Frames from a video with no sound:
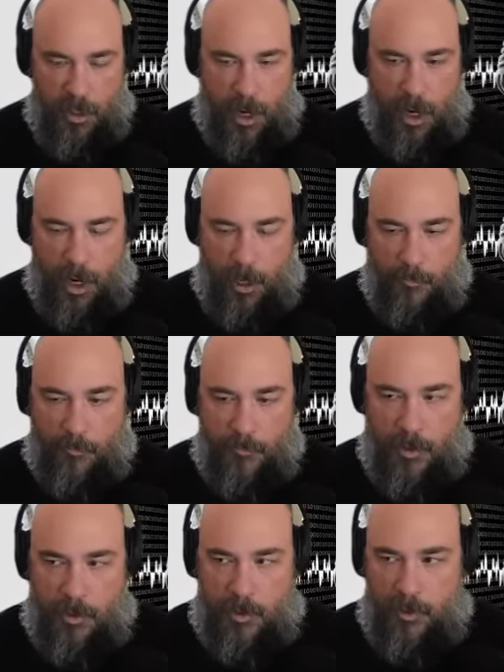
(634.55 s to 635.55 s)
Um,
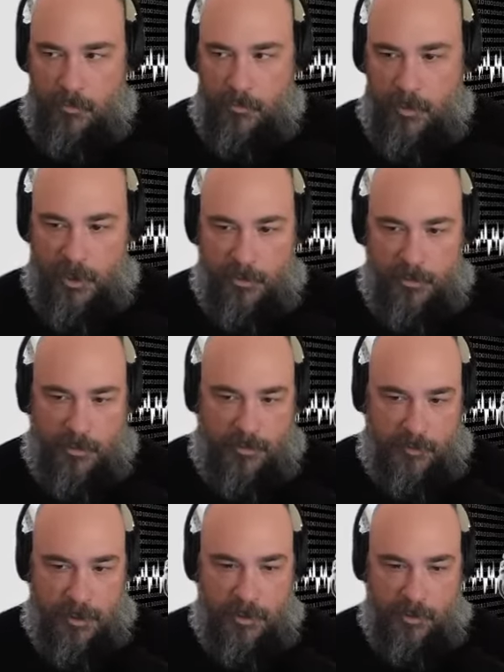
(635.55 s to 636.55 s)
but
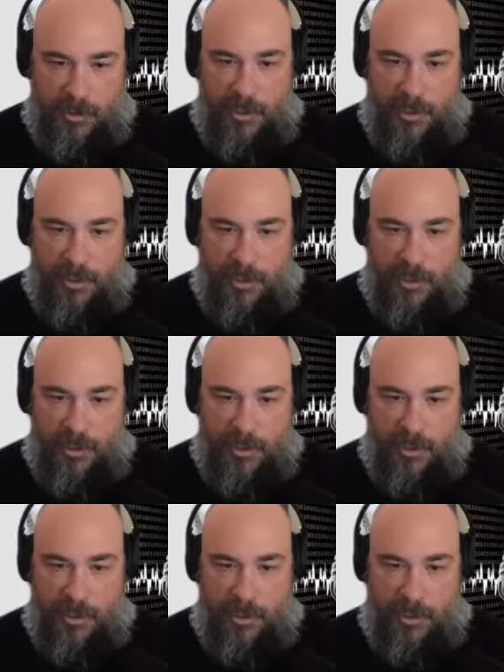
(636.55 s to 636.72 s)
especially